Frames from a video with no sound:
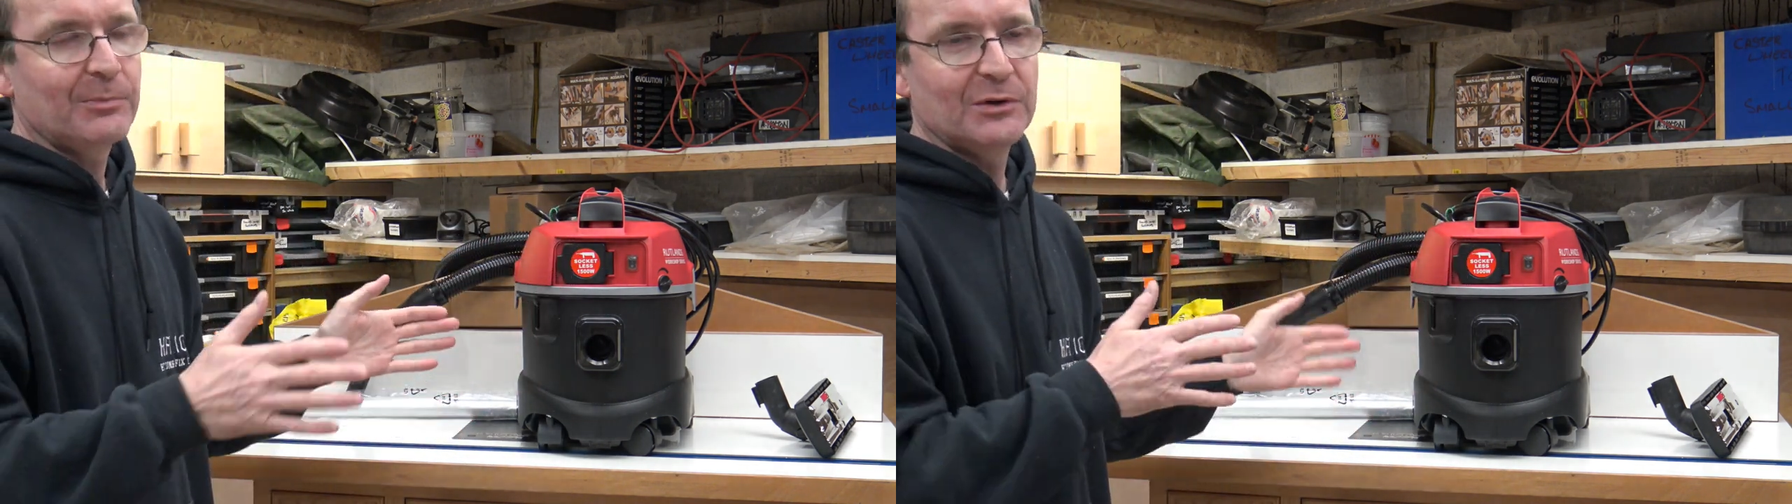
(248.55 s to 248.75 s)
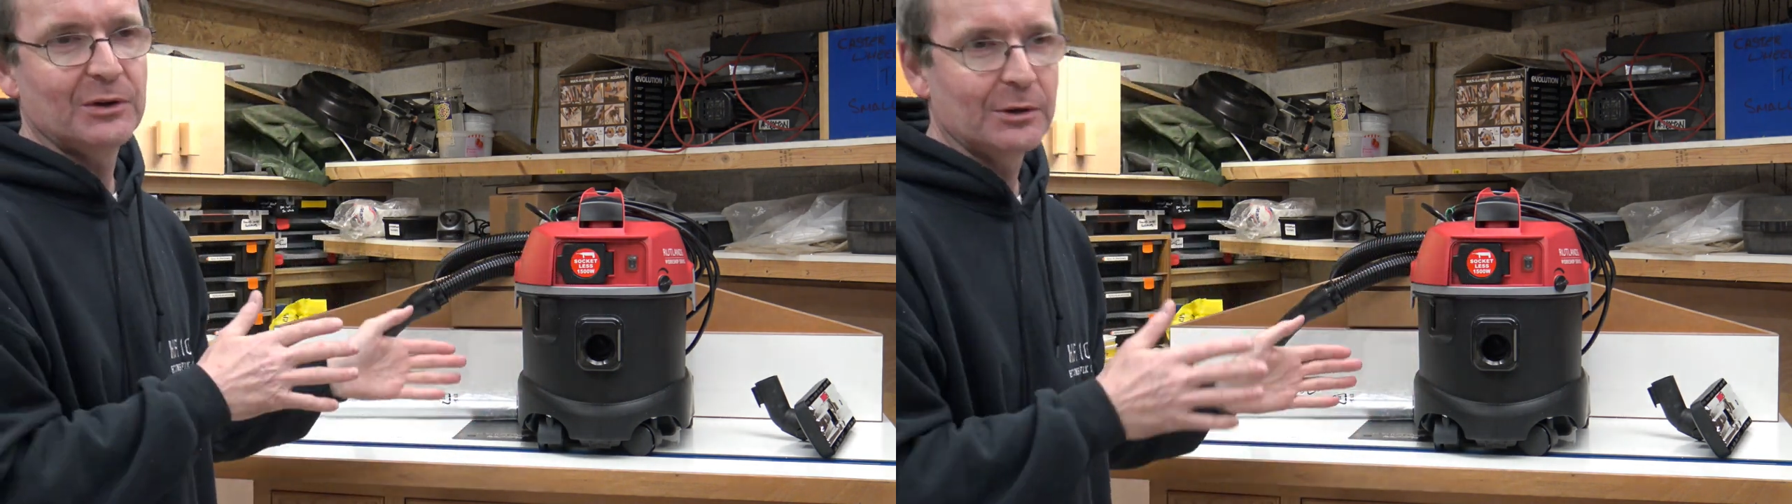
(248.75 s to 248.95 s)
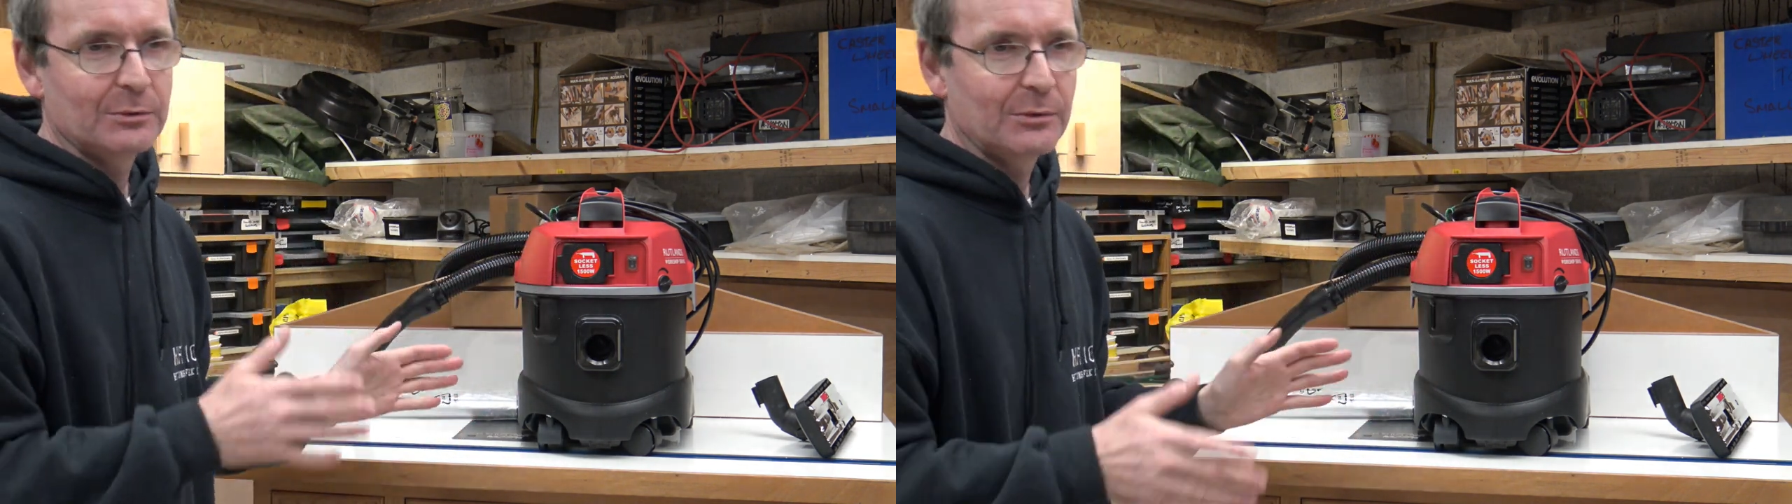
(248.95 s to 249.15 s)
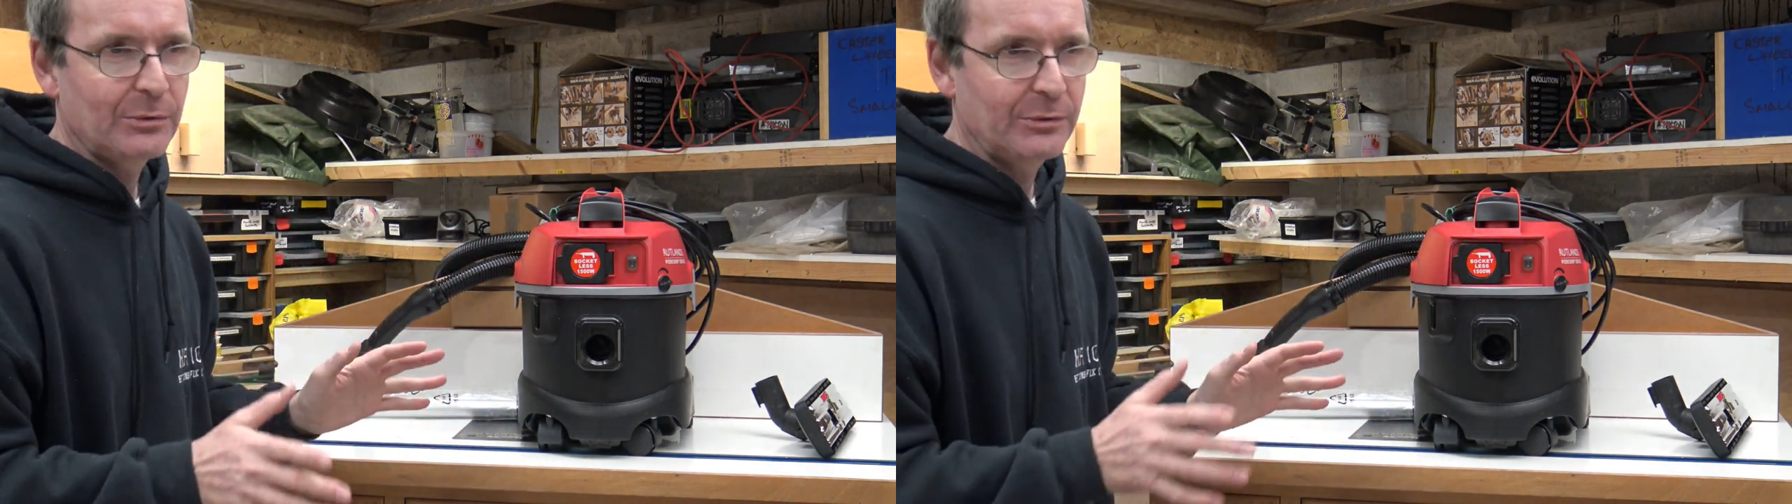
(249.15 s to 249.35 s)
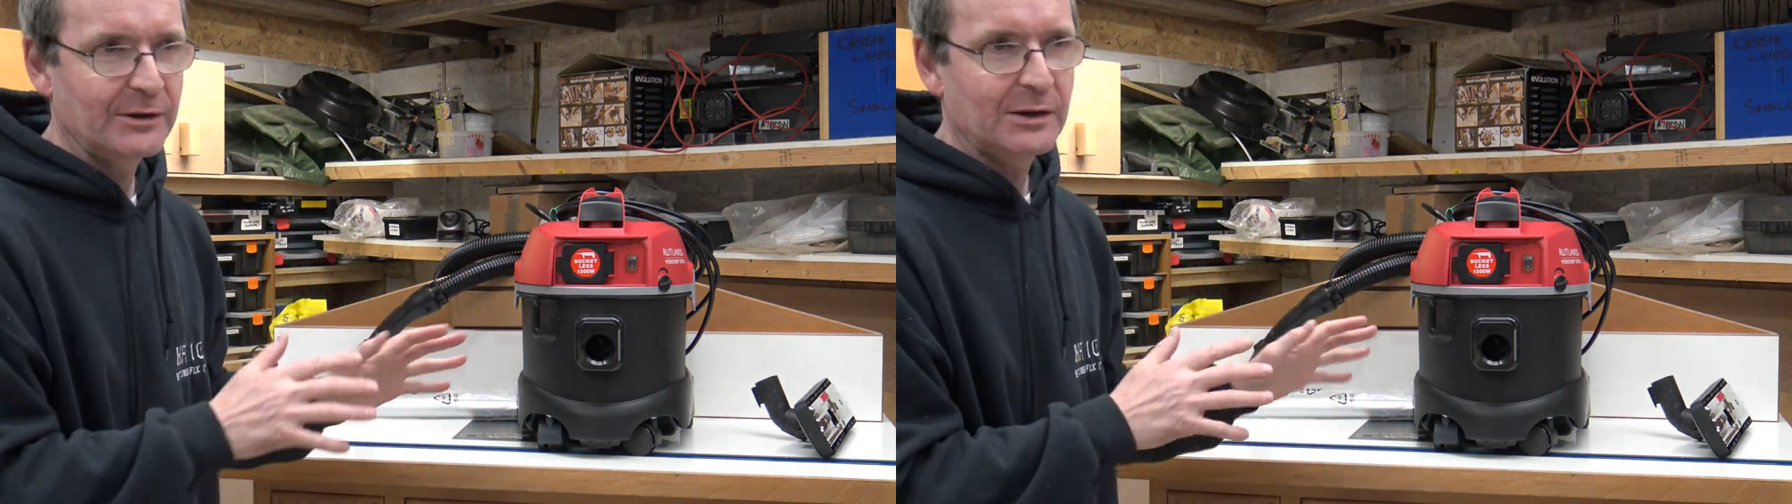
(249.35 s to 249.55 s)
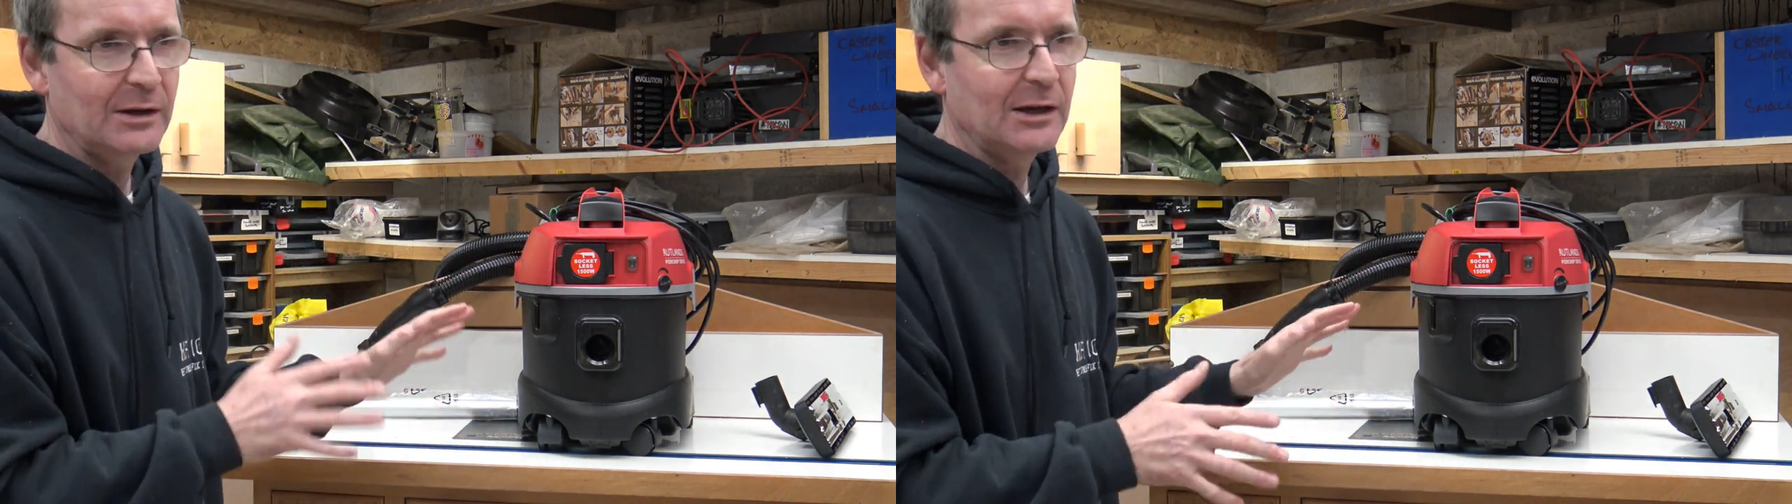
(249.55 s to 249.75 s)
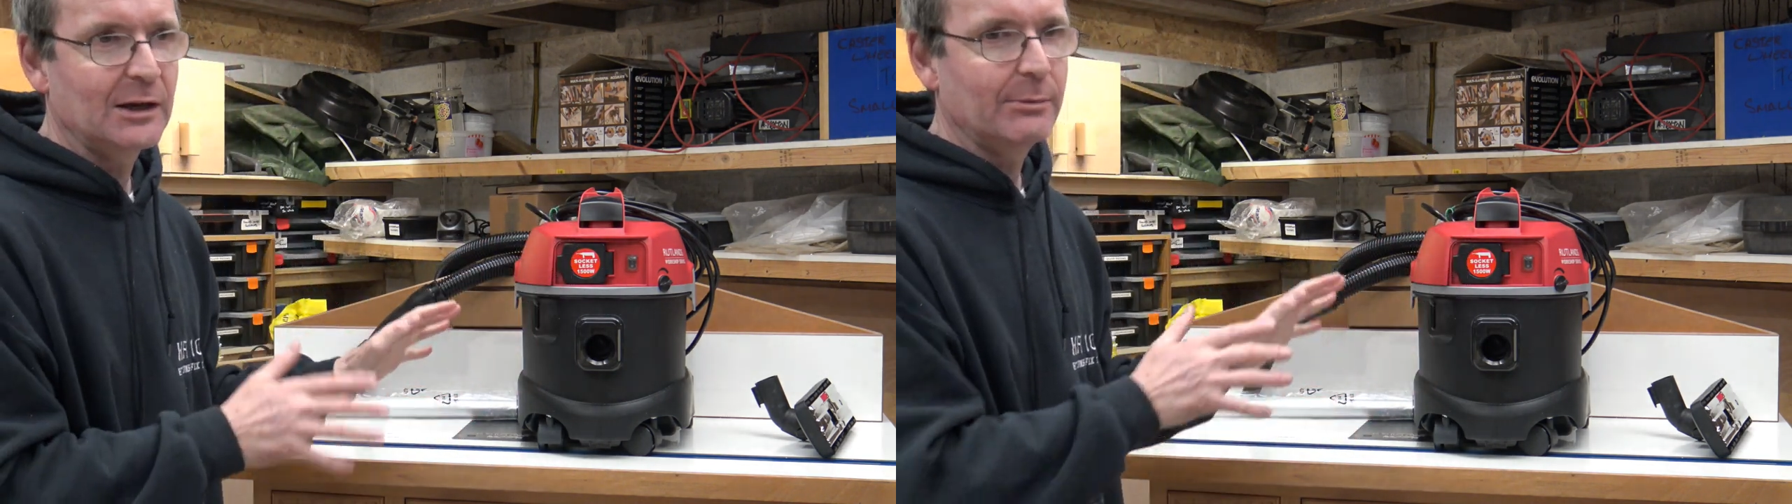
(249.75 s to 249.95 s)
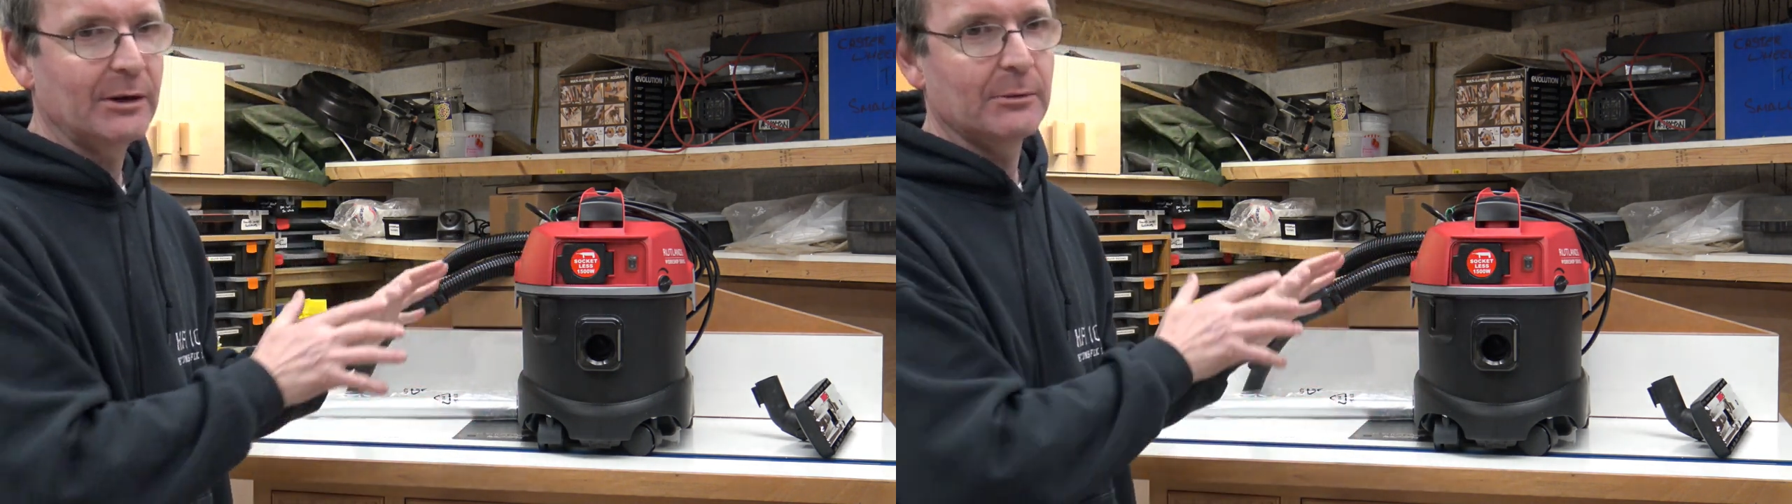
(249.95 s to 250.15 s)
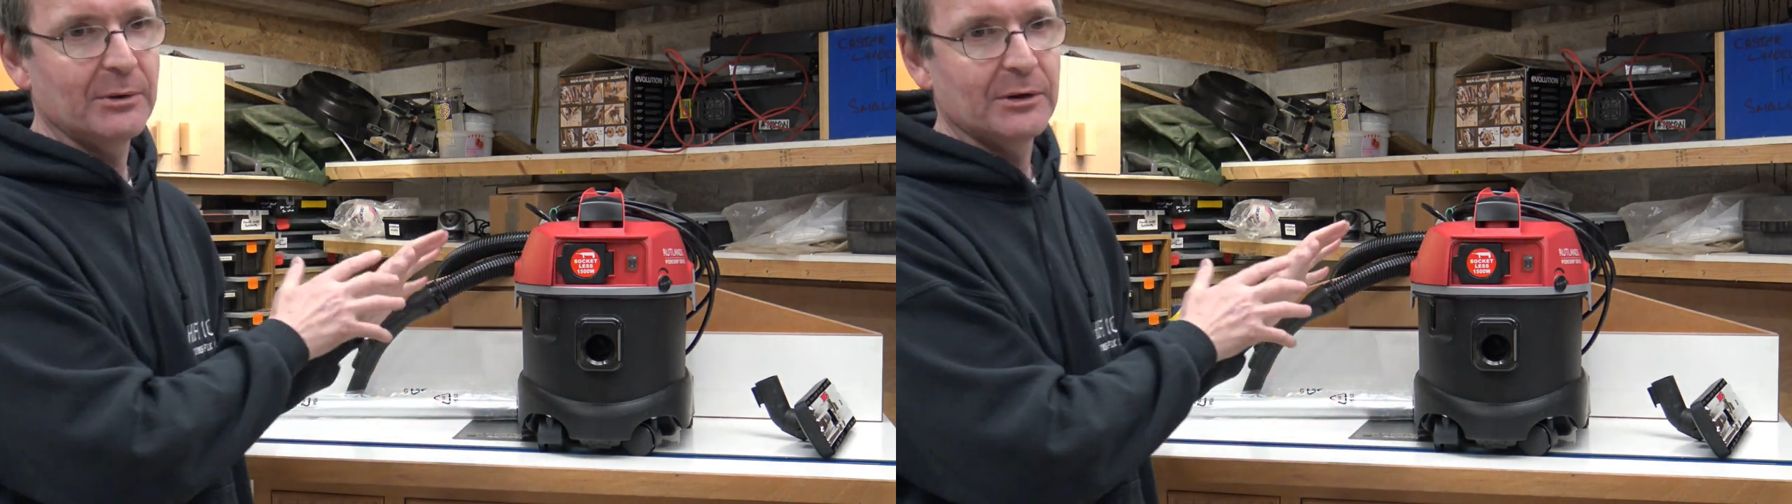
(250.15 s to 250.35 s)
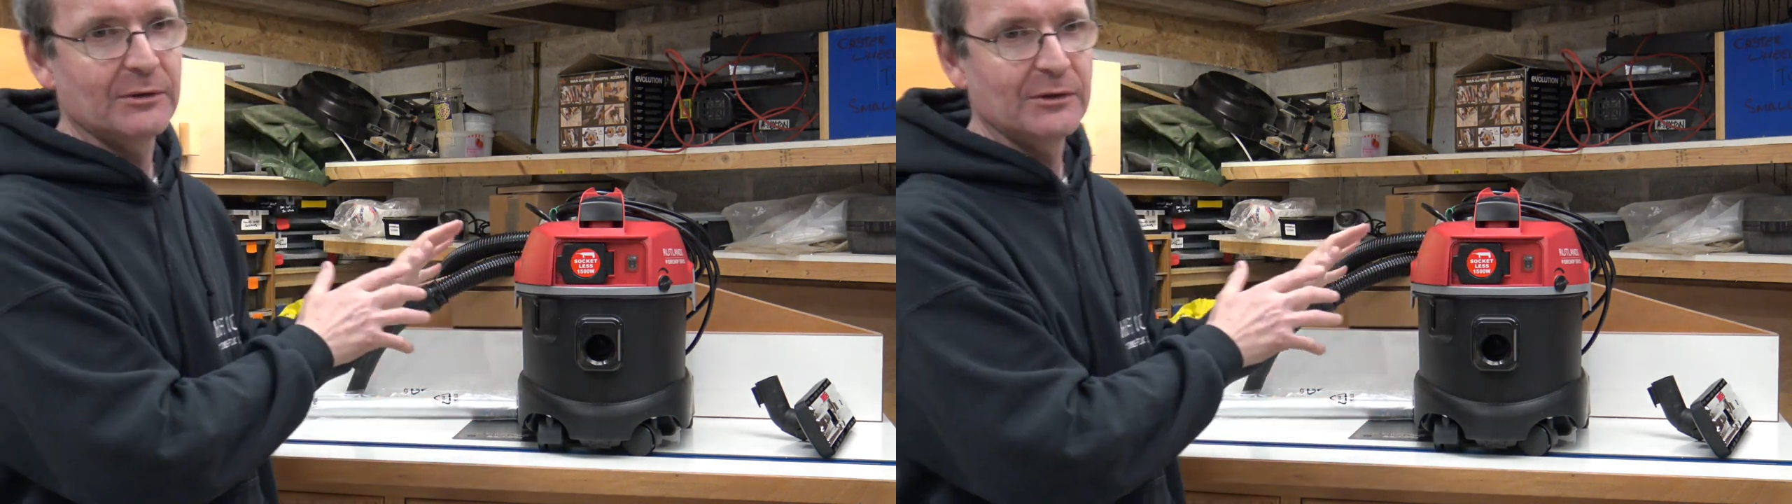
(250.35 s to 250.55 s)
you know, think again about
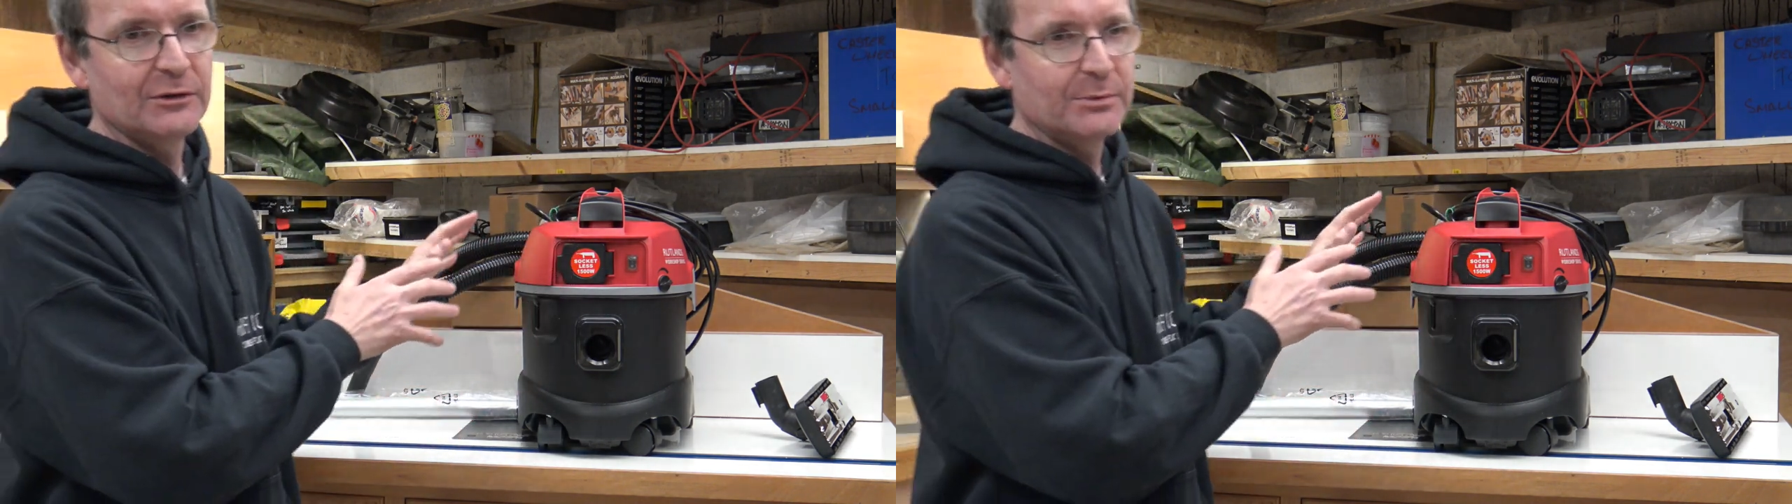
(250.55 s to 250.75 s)
buying this